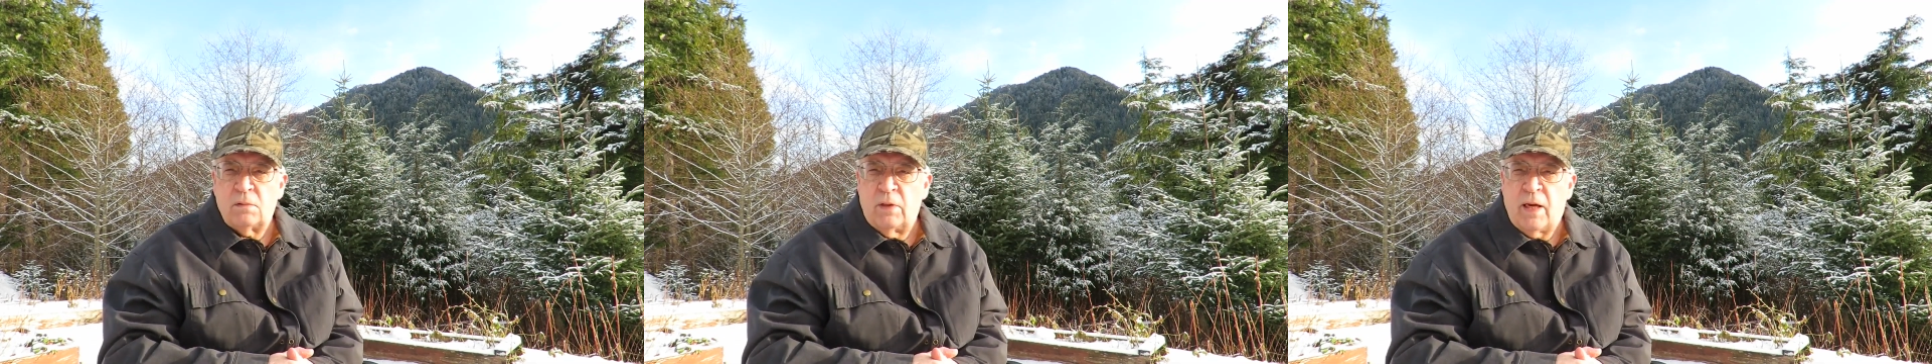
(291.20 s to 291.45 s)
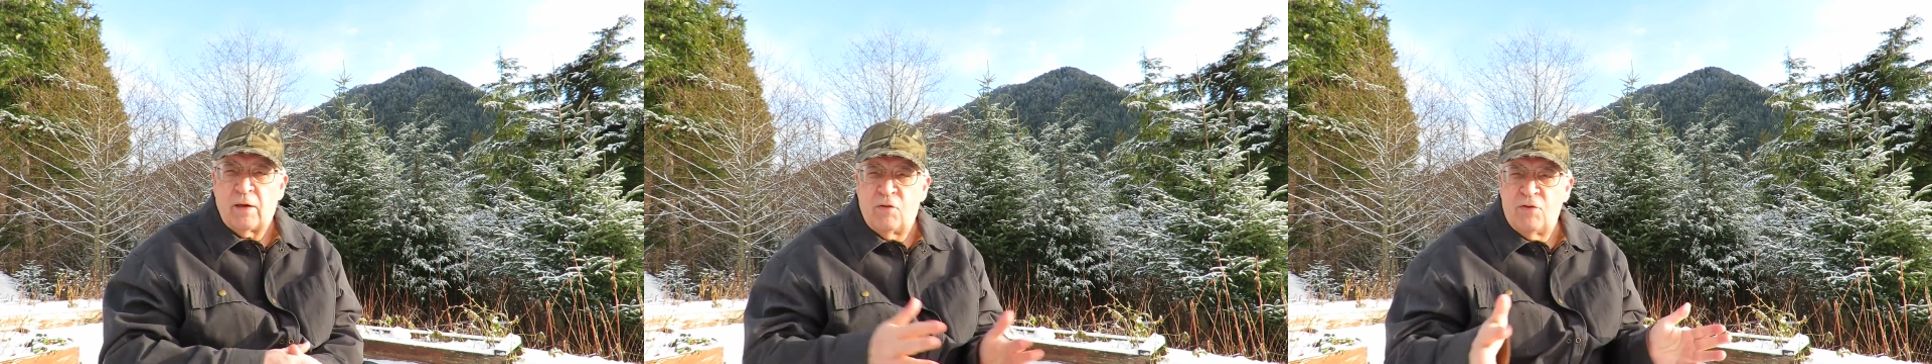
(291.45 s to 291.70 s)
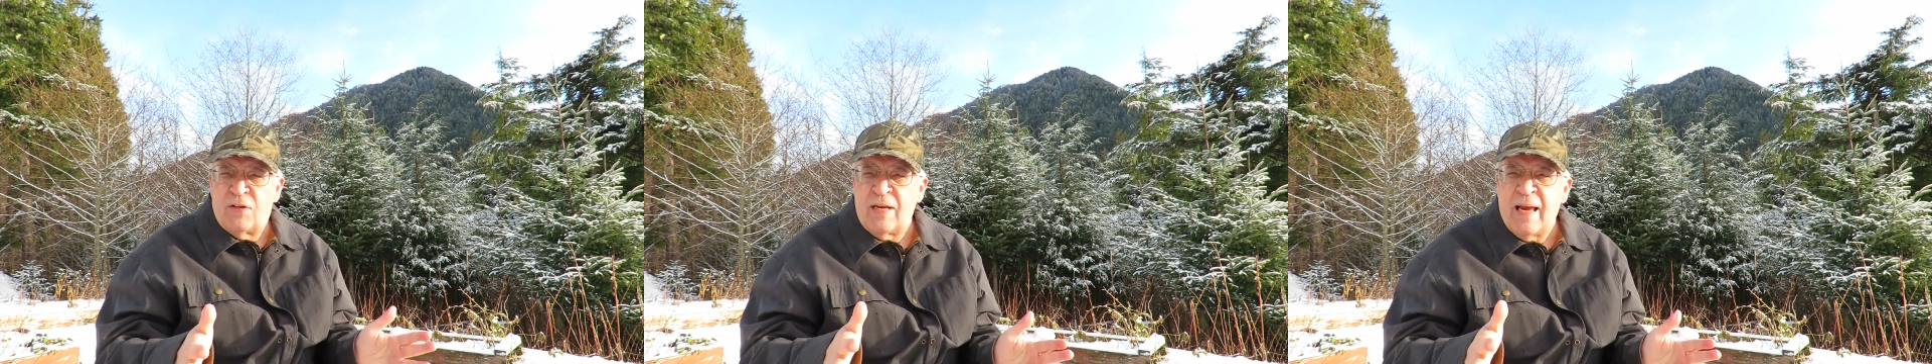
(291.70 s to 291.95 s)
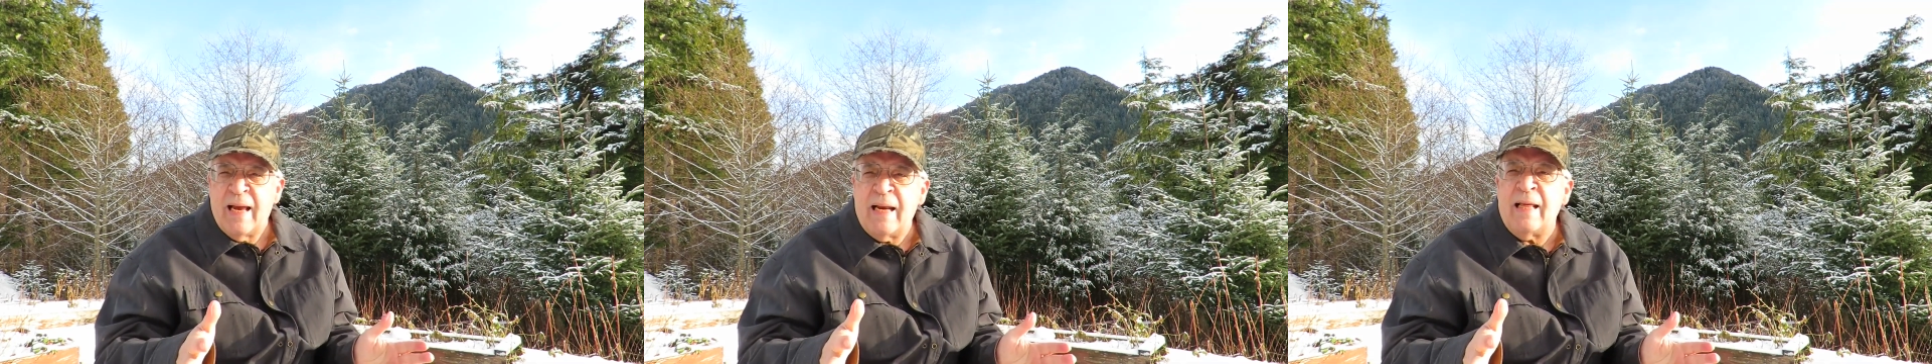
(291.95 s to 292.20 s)
I couldn't
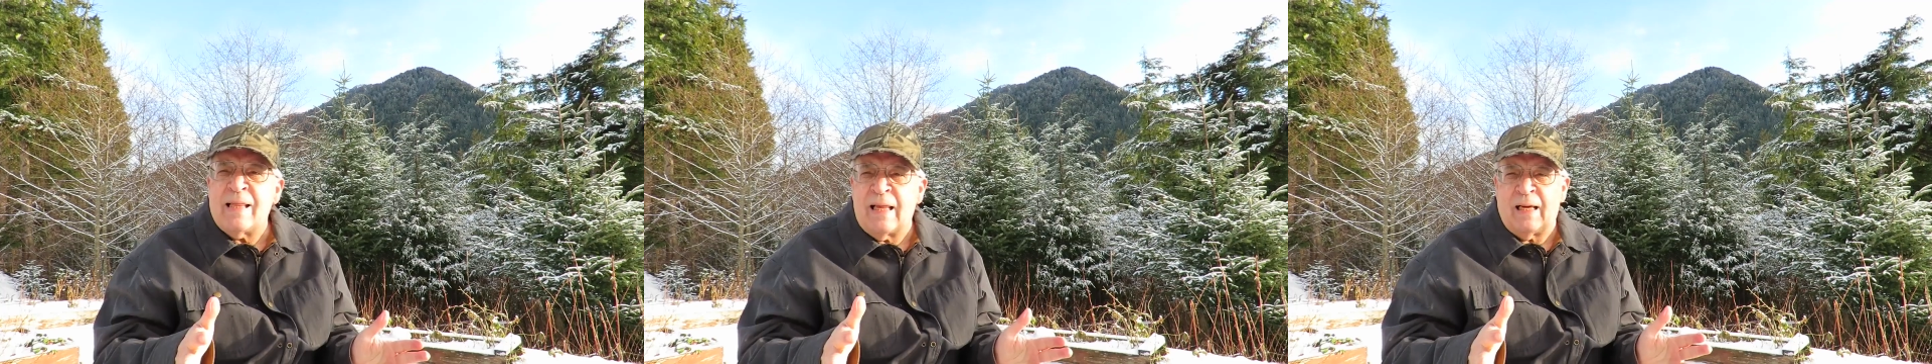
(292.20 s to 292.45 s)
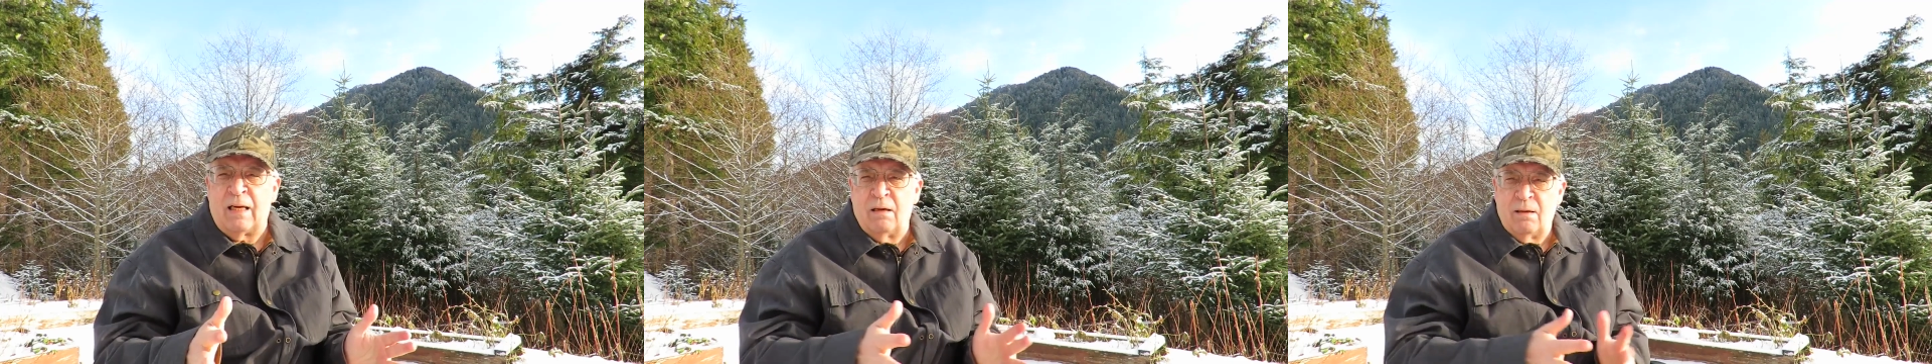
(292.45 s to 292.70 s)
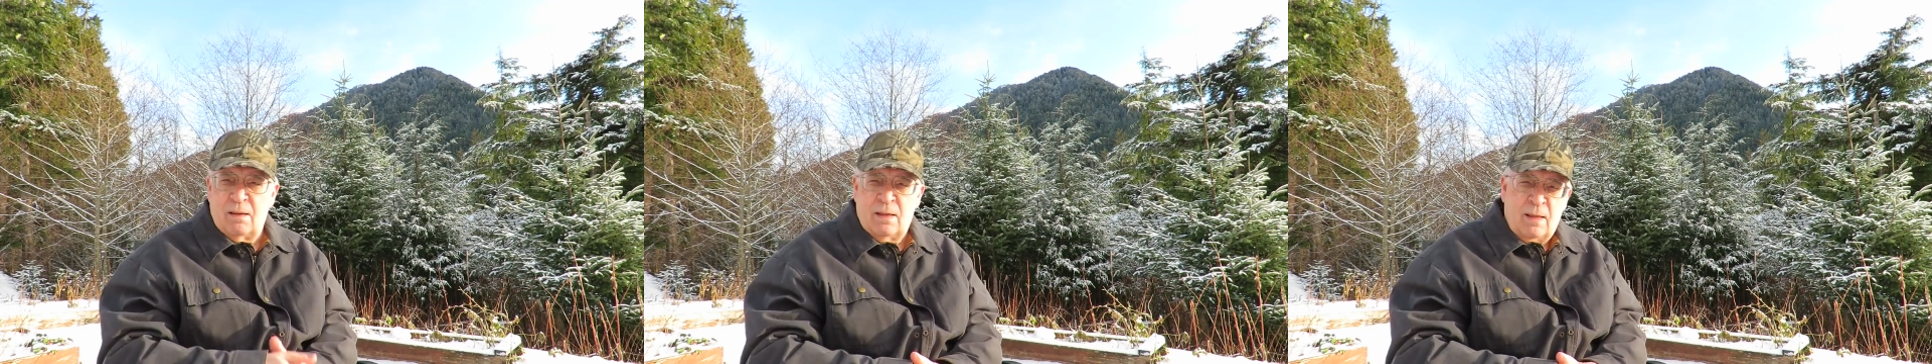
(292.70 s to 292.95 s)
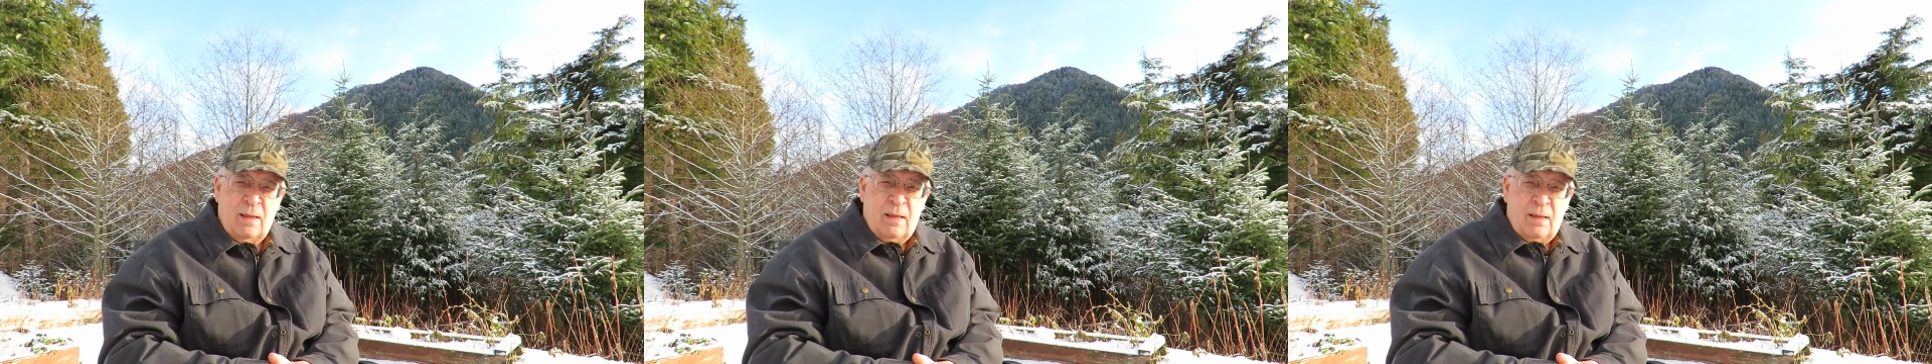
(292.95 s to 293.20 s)
see anything.
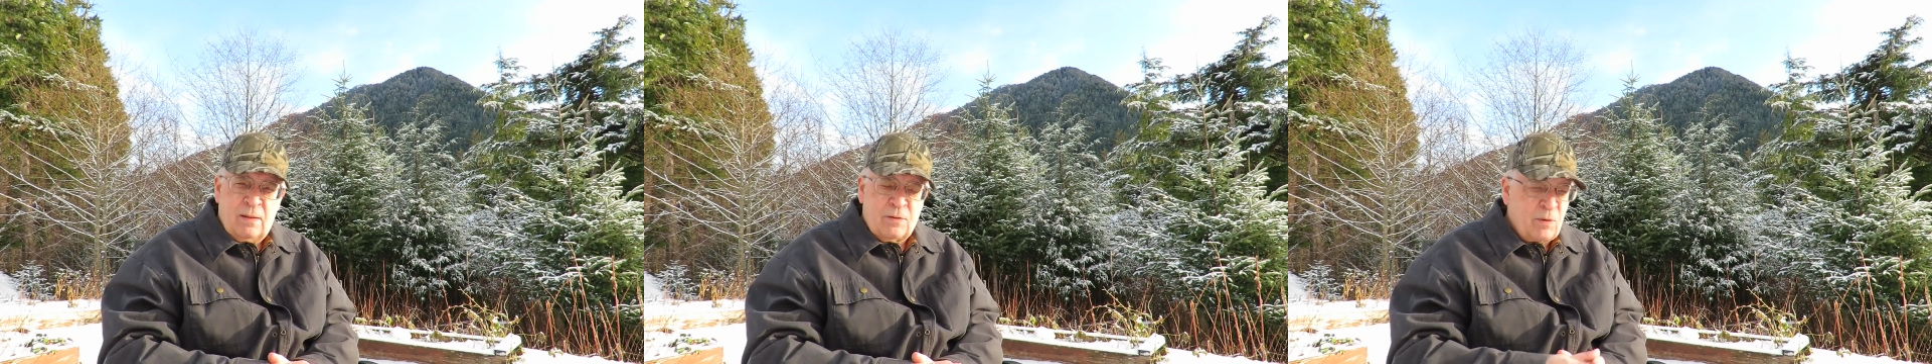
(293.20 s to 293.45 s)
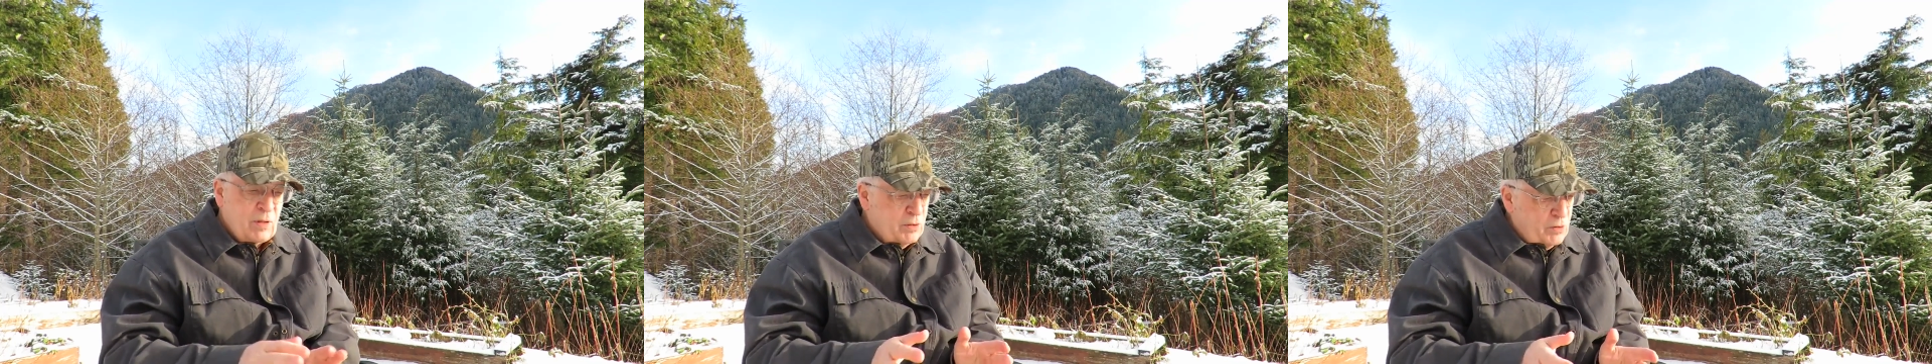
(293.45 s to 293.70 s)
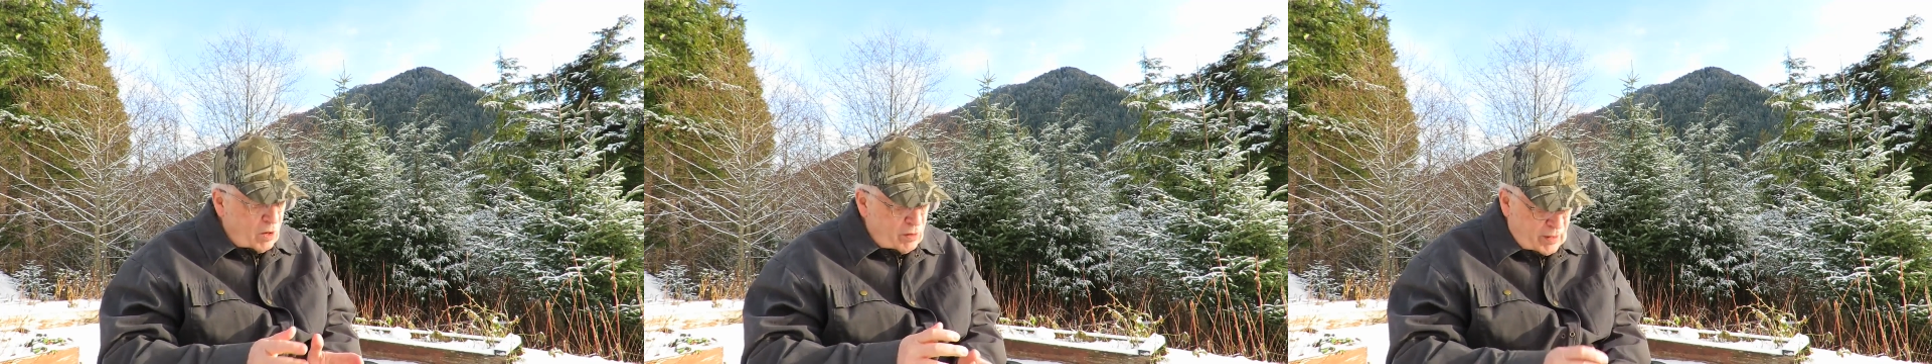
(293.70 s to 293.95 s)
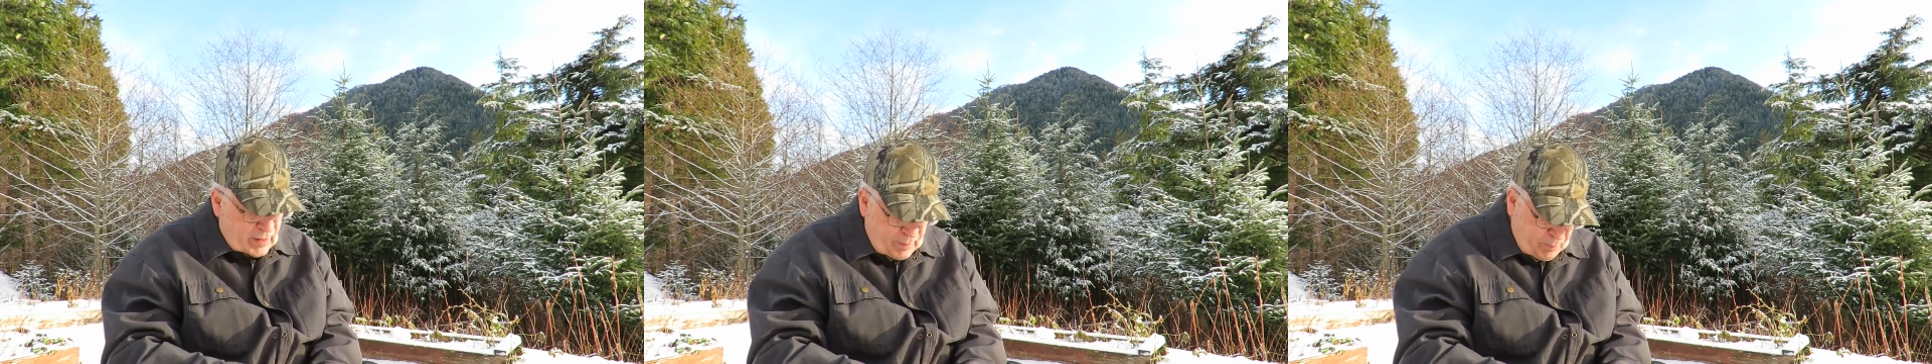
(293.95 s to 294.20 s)
So I
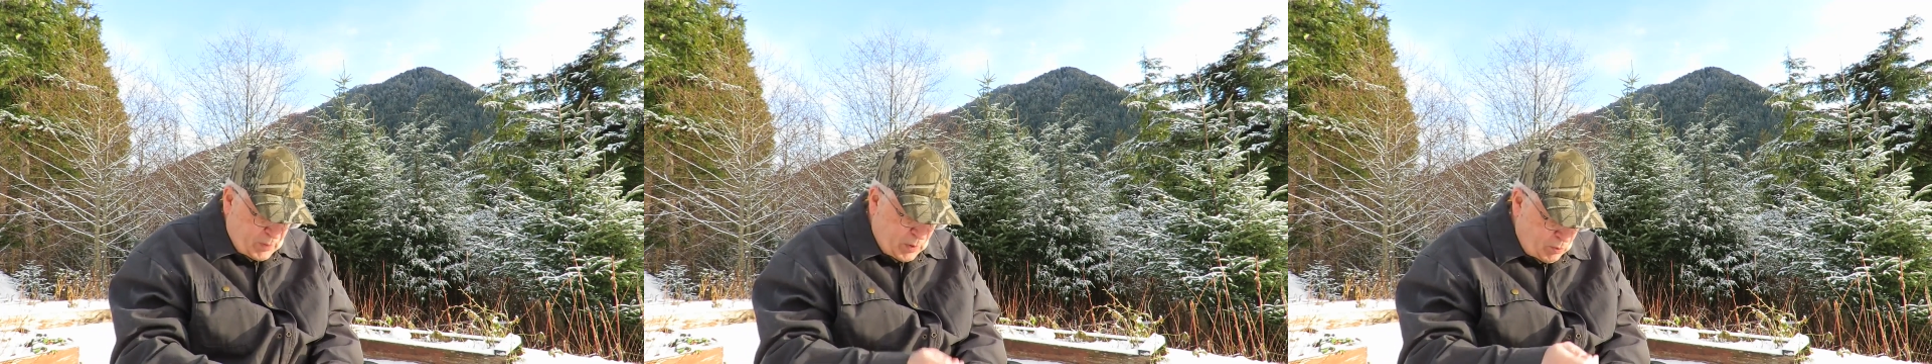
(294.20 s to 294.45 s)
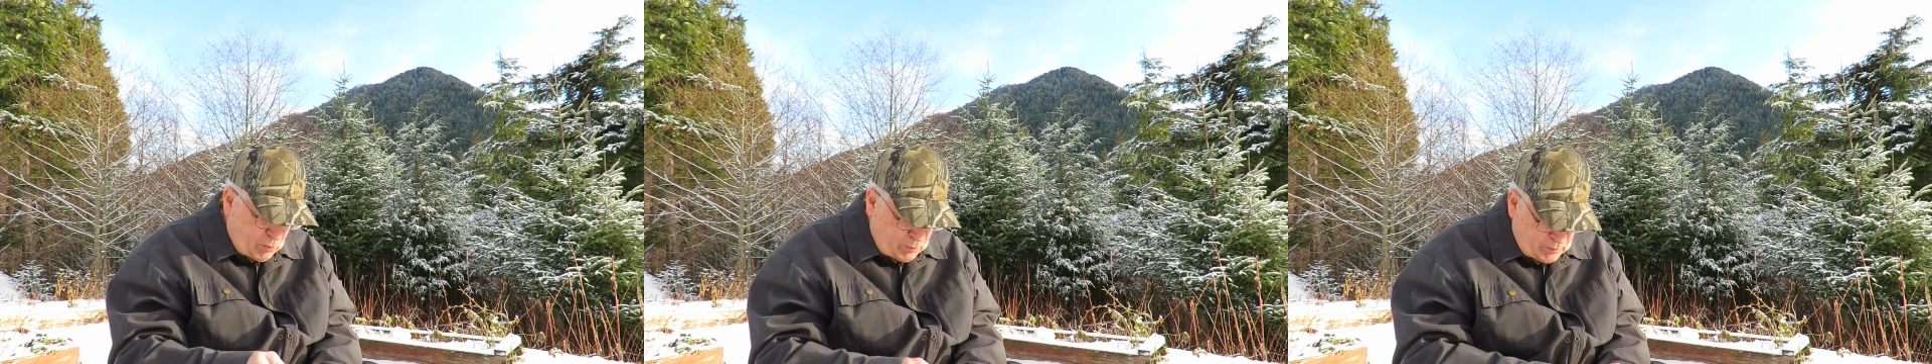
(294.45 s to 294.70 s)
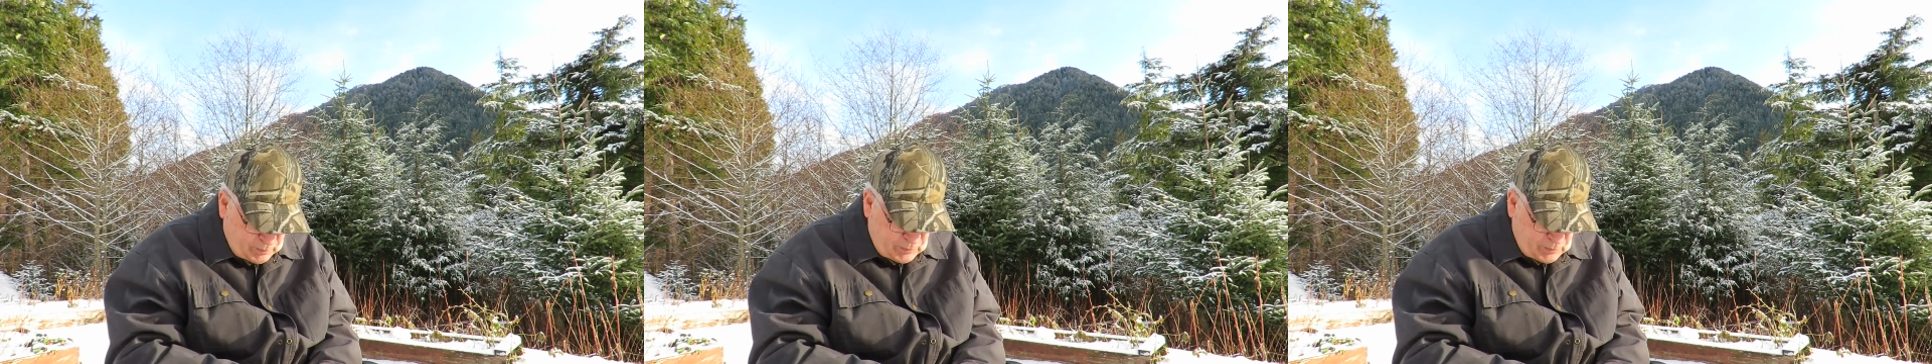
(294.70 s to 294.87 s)
started up the old